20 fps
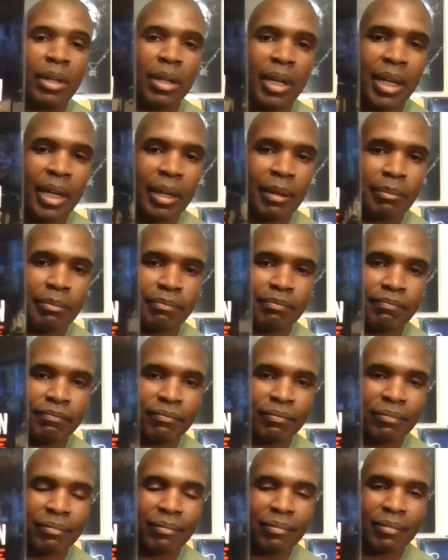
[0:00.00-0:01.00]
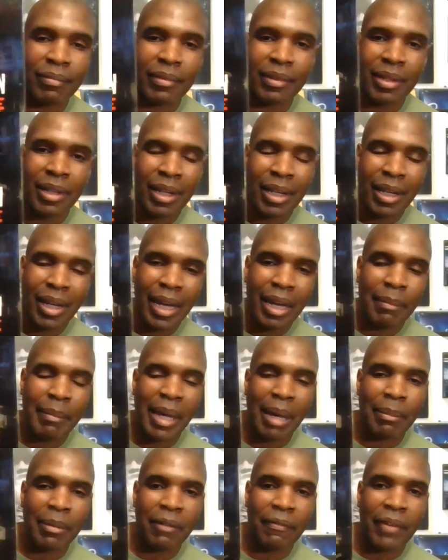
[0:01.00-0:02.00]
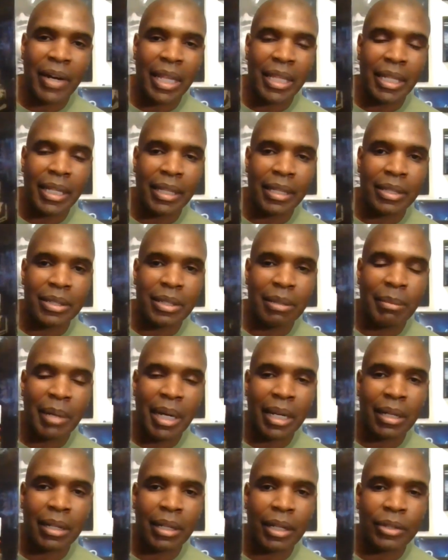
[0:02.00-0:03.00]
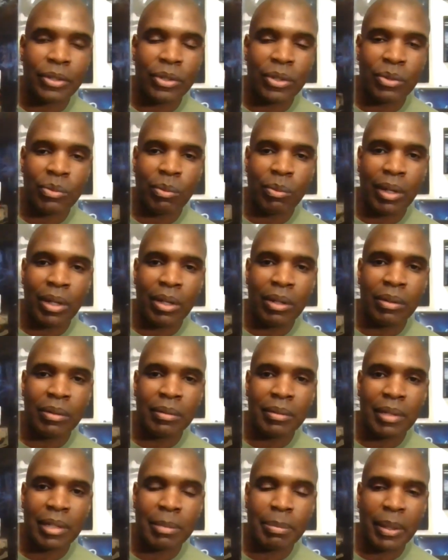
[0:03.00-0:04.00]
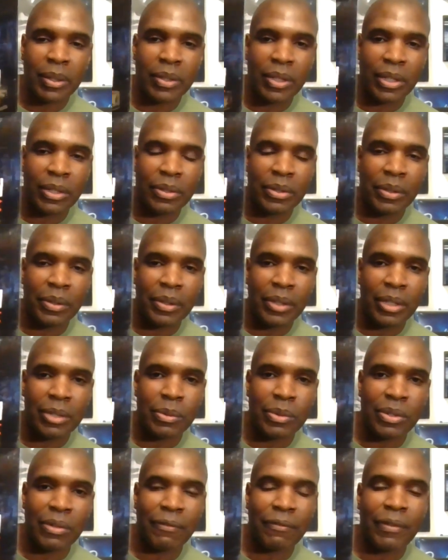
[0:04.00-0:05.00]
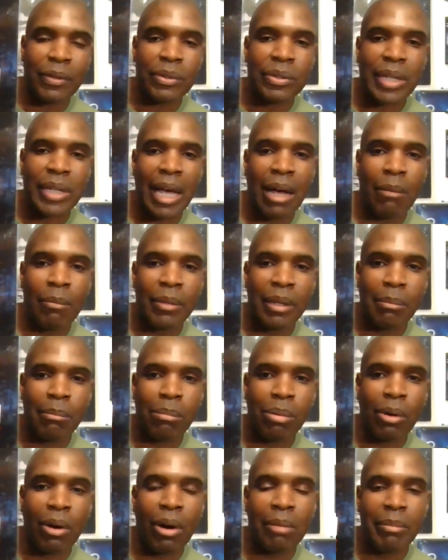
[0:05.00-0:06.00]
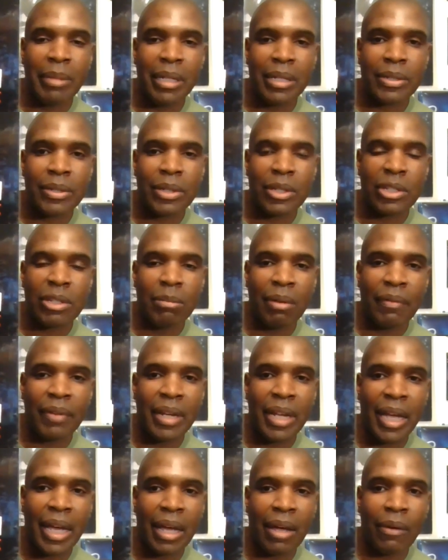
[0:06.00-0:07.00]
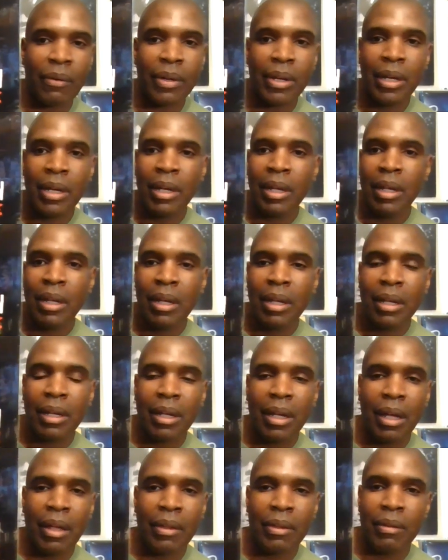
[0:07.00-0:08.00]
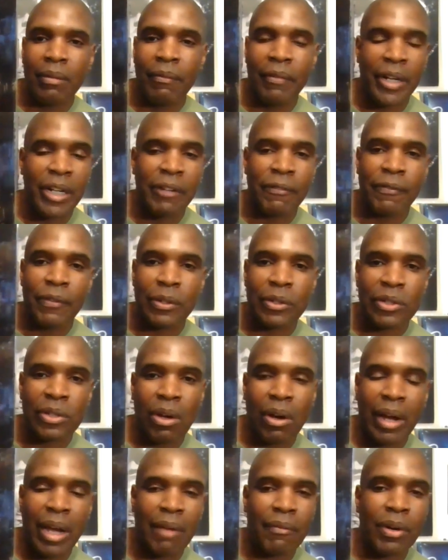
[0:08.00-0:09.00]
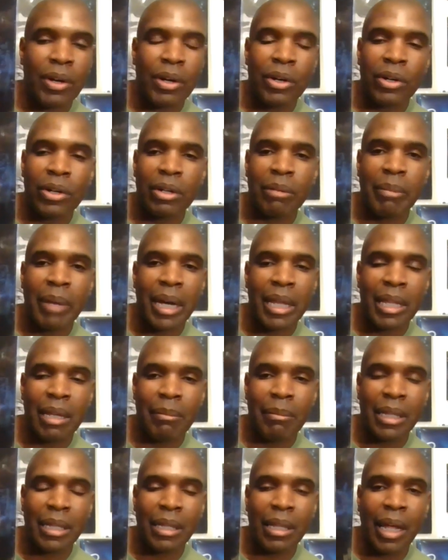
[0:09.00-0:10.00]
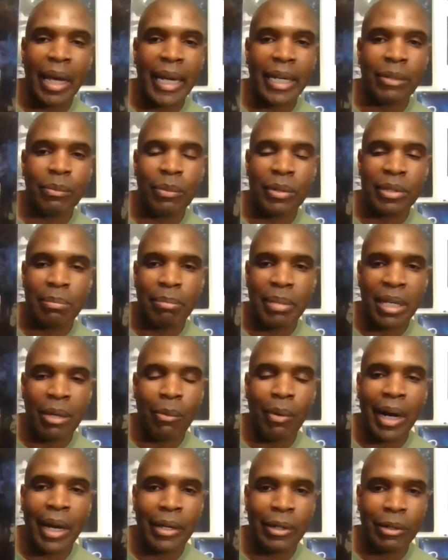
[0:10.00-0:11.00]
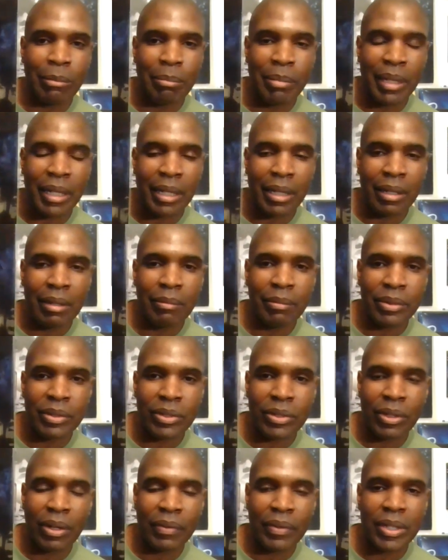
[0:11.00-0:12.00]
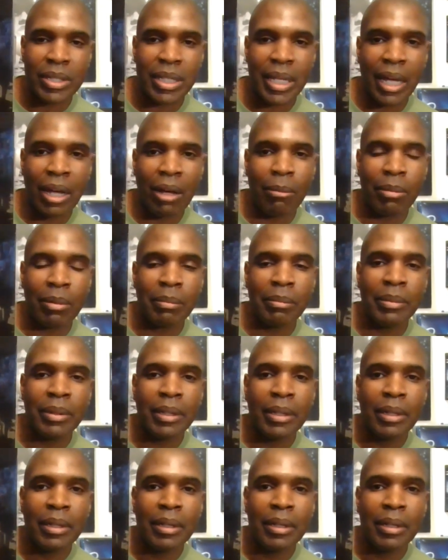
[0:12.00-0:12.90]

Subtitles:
I am happy to finally get this in my collection as well, especially considering this was the first album that brought me to System of a Down. The very first song I ever heard by them and liked was BYOB, which is on this album.